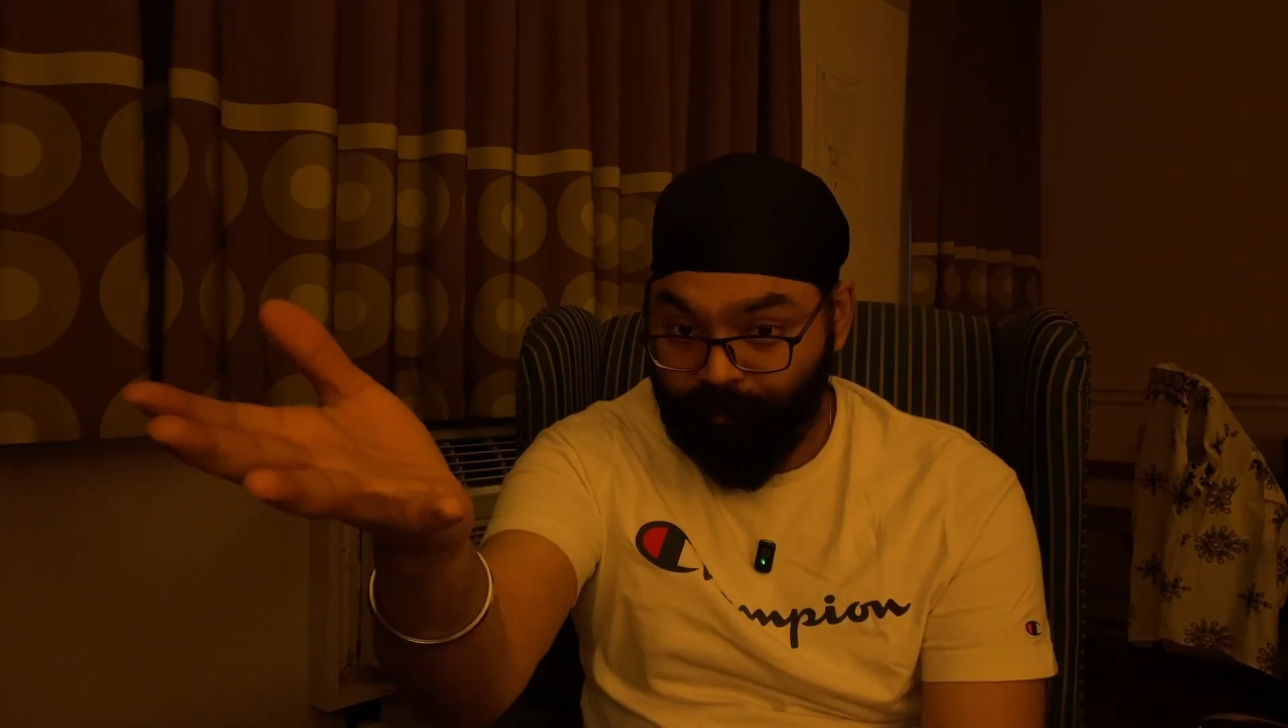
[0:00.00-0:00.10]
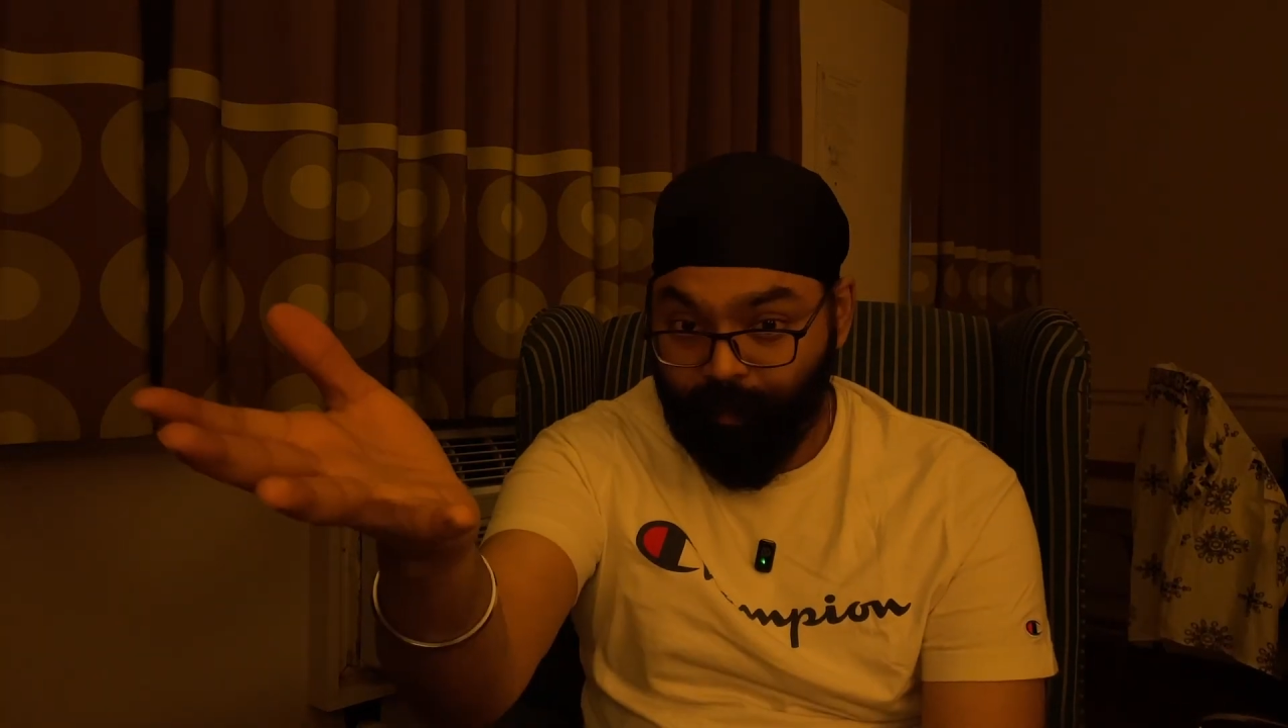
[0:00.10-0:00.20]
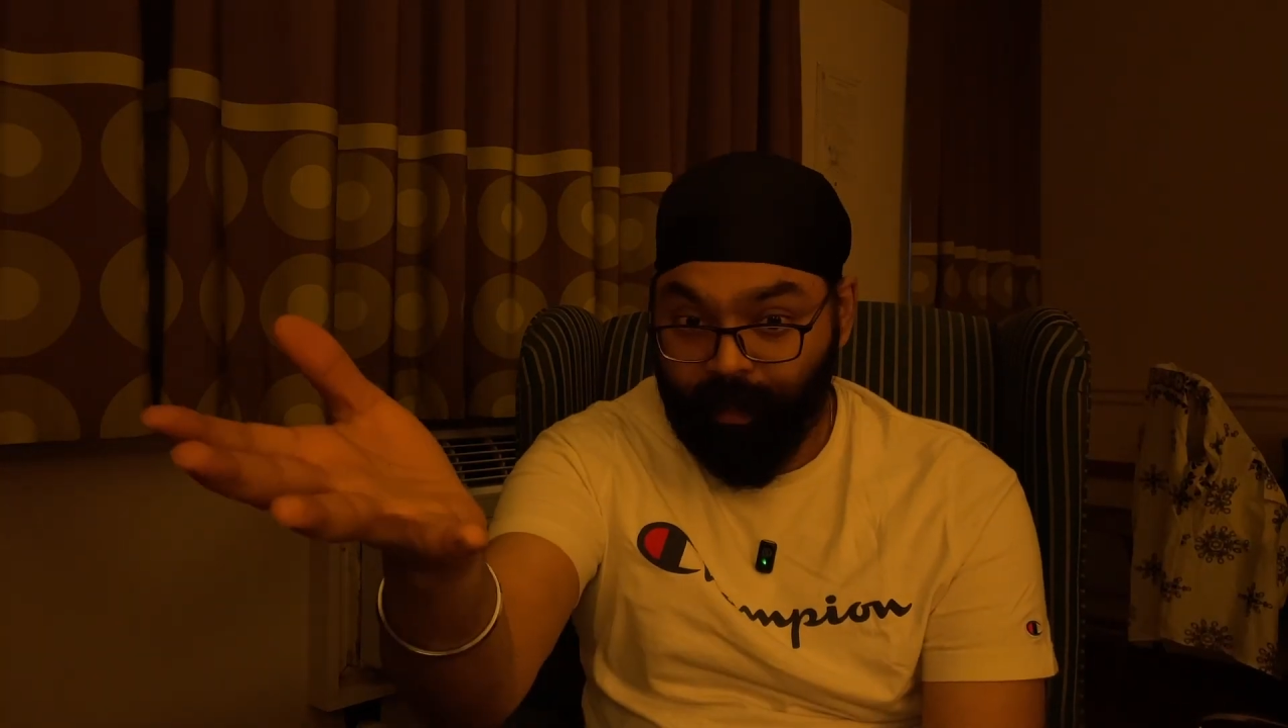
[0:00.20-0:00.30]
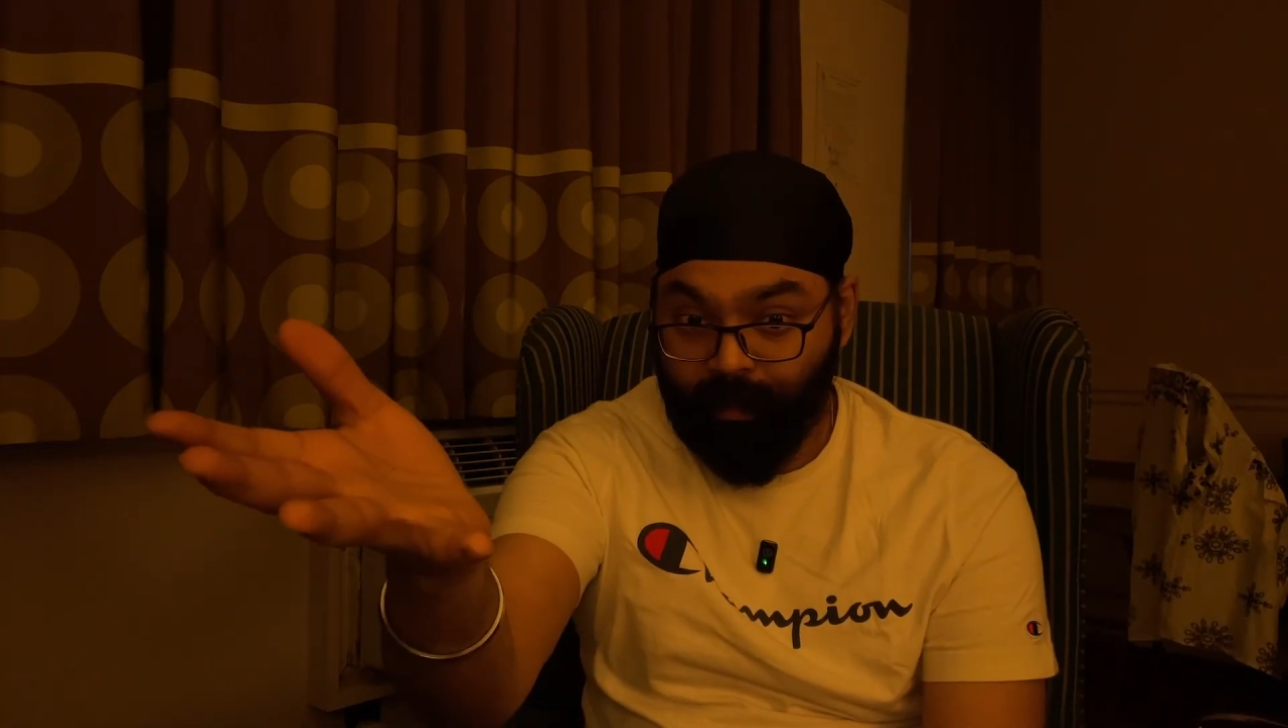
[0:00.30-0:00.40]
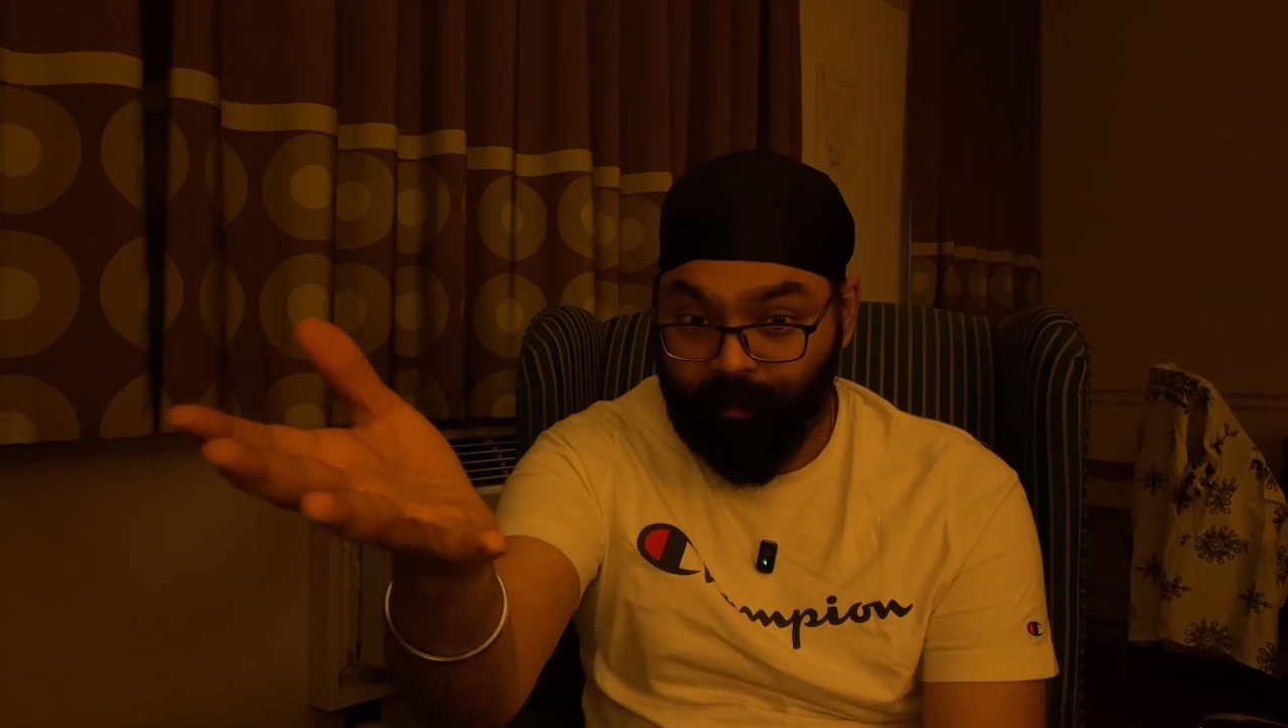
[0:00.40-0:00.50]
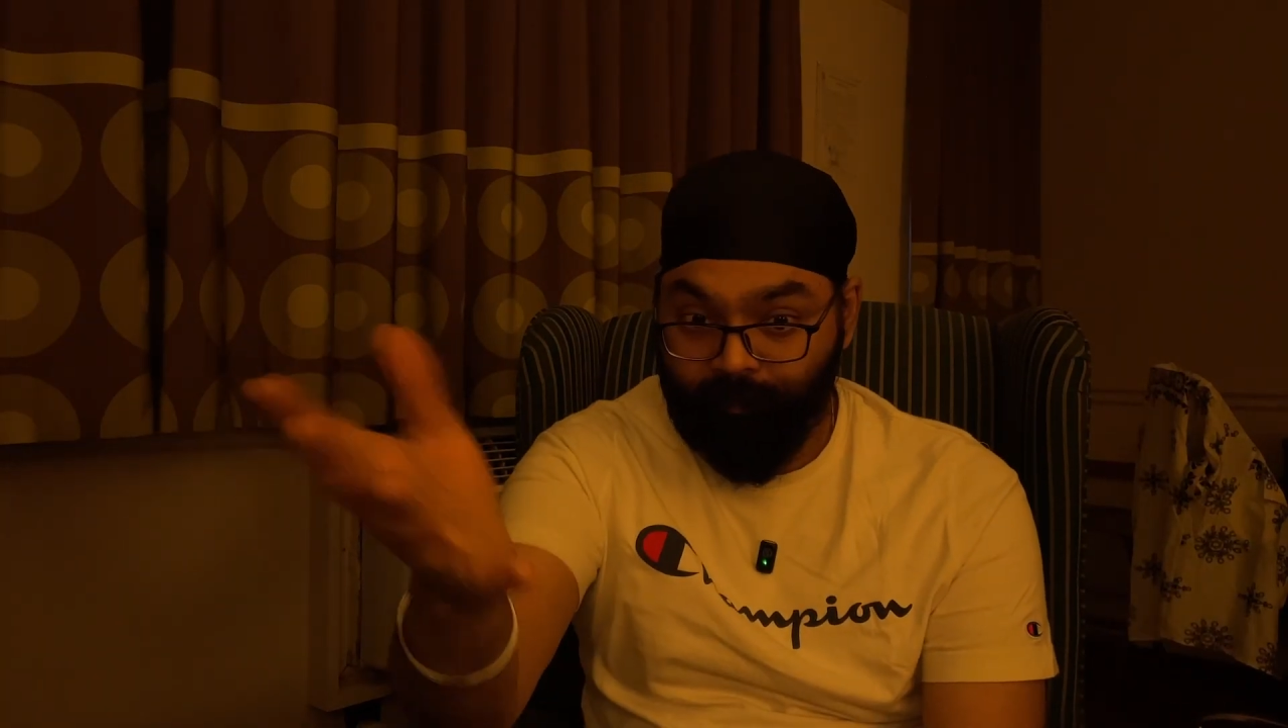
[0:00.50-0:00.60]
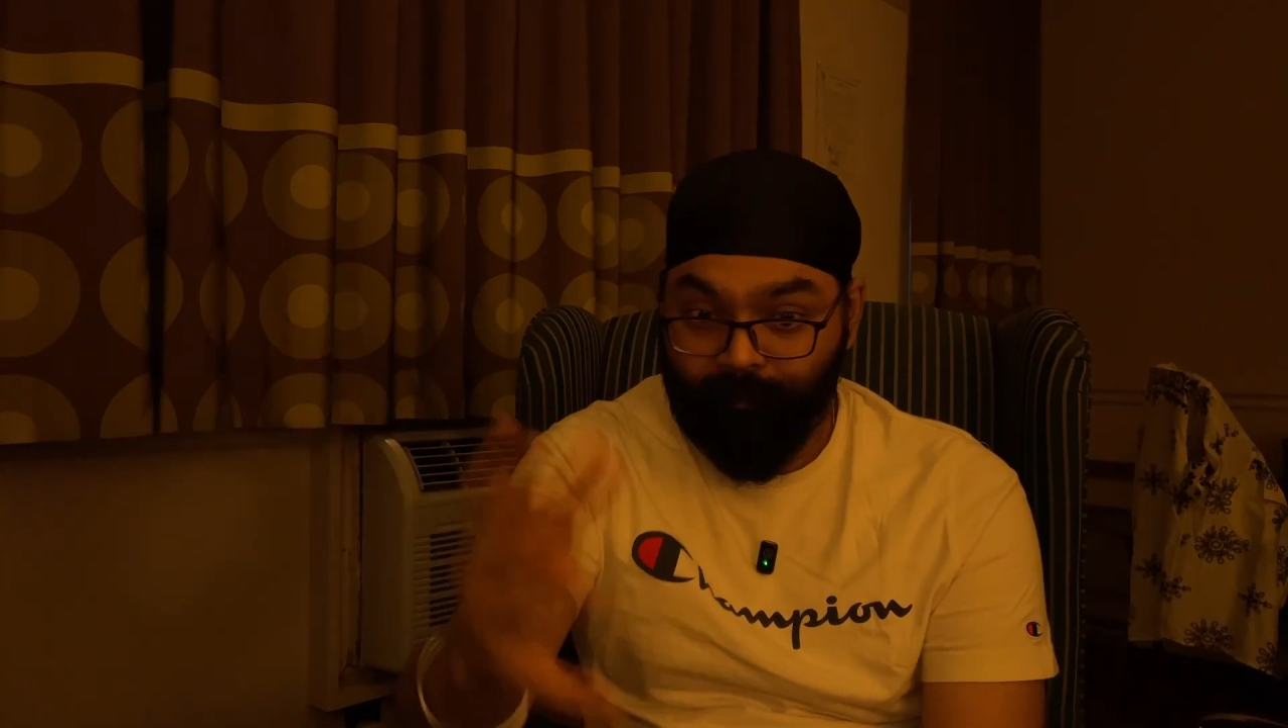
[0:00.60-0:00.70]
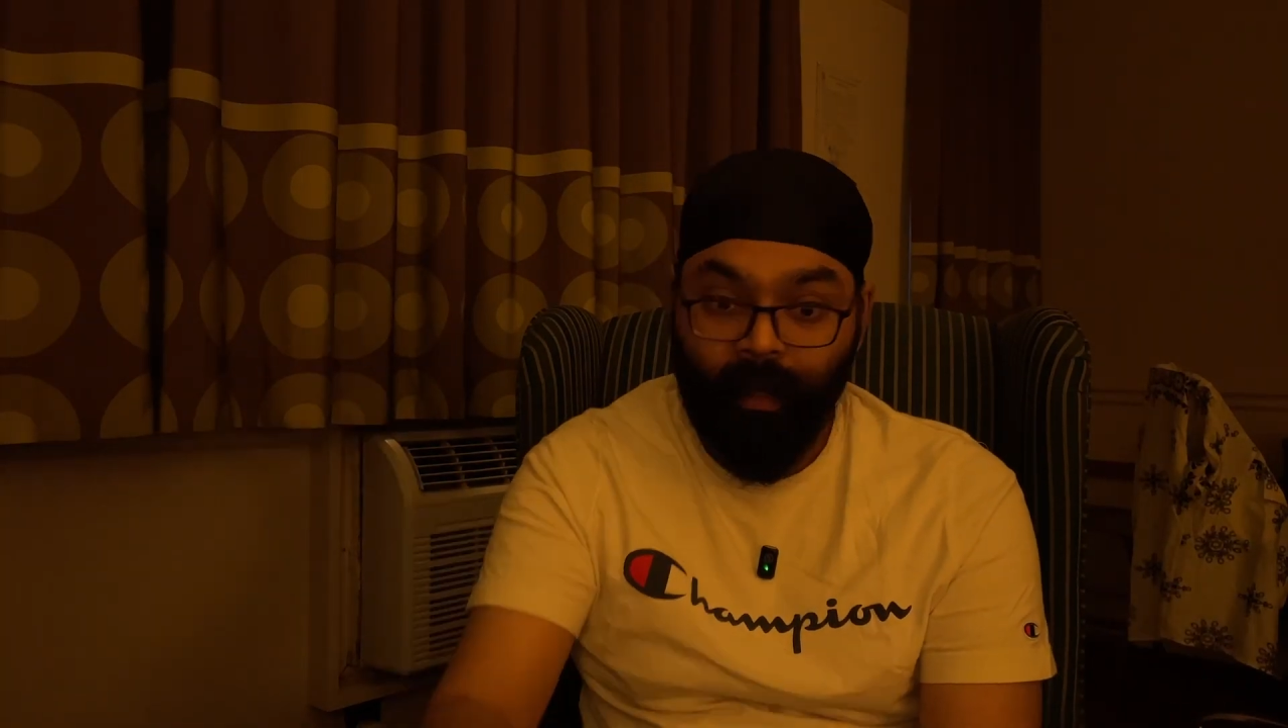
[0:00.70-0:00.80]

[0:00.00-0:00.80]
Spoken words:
pattern.